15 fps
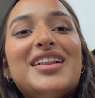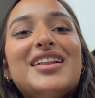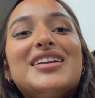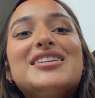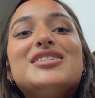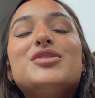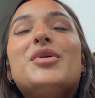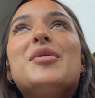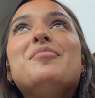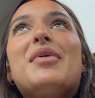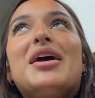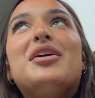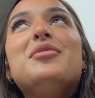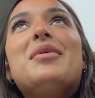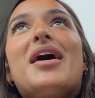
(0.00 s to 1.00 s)
So I might
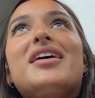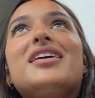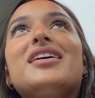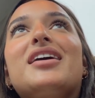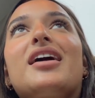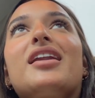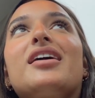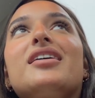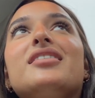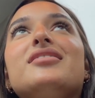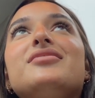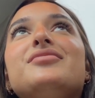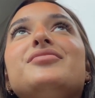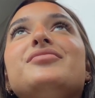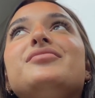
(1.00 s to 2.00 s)
go back and get it
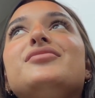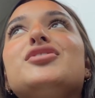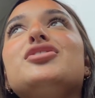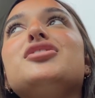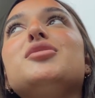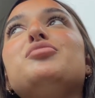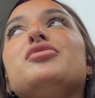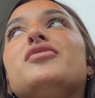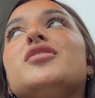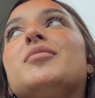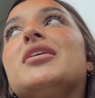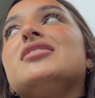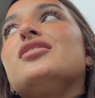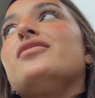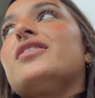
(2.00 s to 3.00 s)
just to prove to
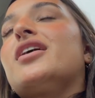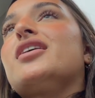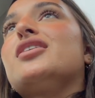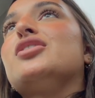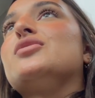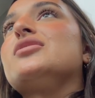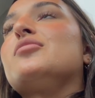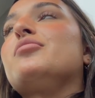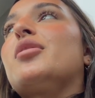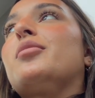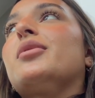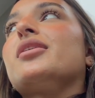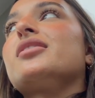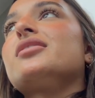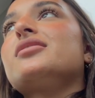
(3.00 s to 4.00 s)
myself that I can use it in
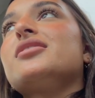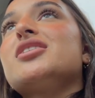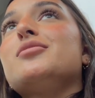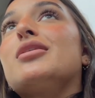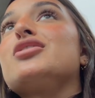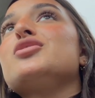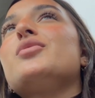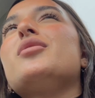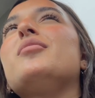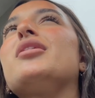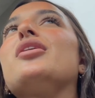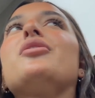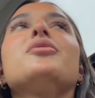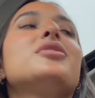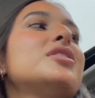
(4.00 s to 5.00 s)
public, especially when I'm
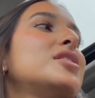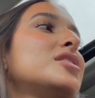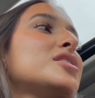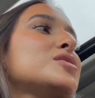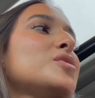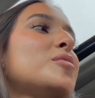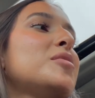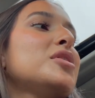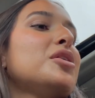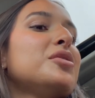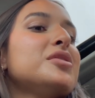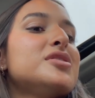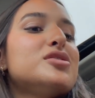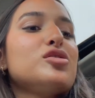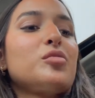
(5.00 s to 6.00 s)
alone. So I'm alone,
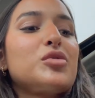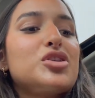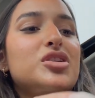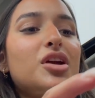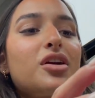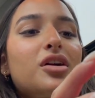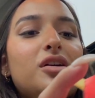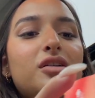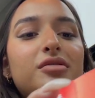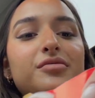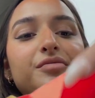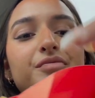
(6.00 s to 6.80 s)
it's so much scarier.